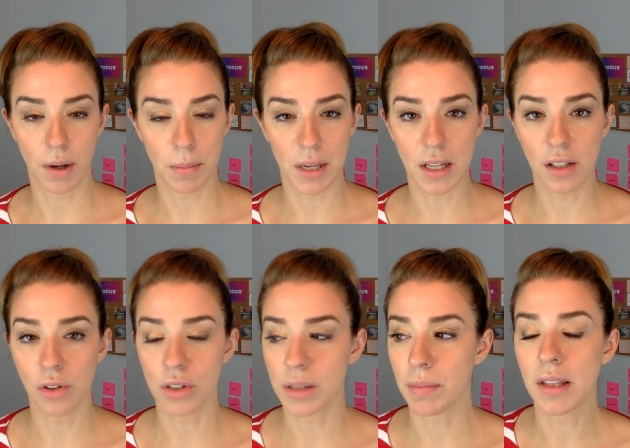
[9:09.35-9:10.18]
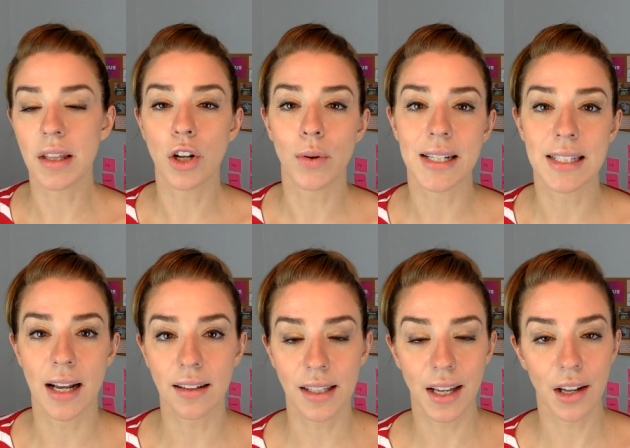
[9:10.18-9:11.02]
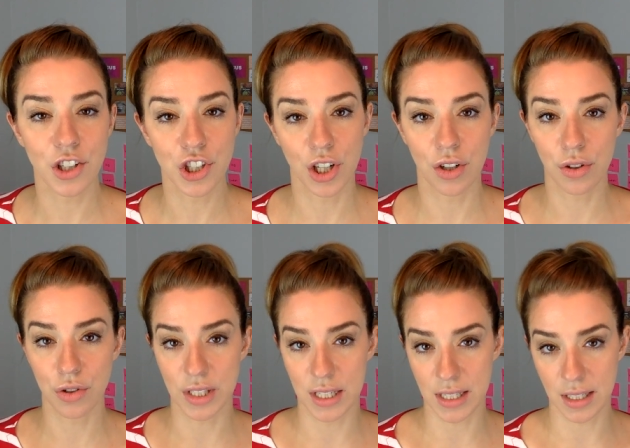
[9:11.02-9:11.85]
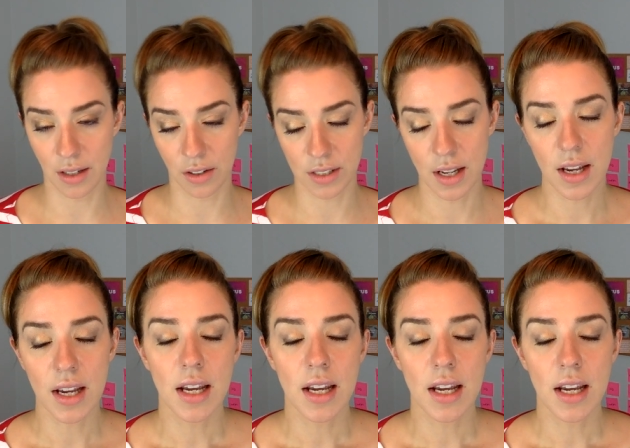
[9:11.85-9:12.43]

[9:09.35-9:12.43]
I'm ill or something, they know exactly how to share those details.